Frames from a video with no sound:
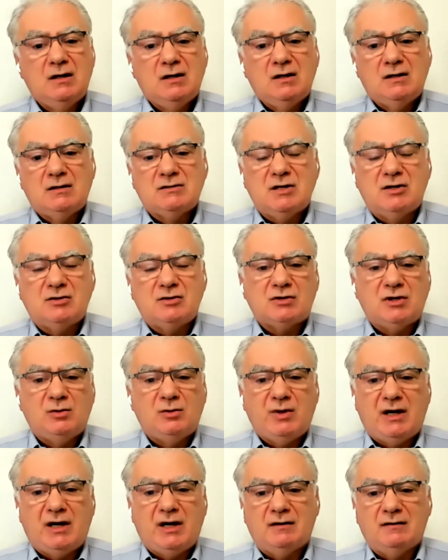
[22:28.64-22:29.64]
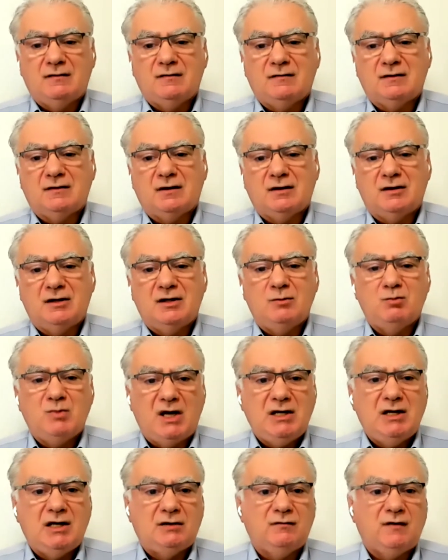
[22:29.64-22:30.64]
central banks in
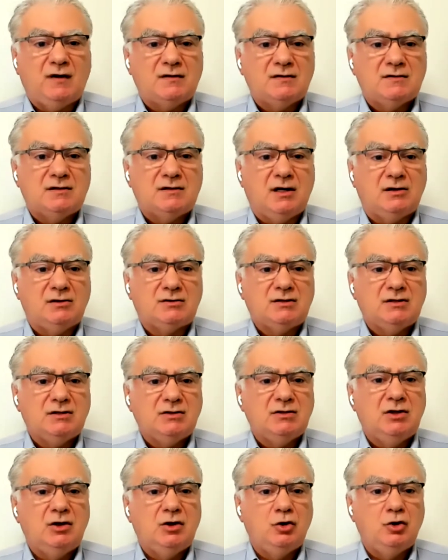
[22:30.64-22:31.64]
many advanced countries,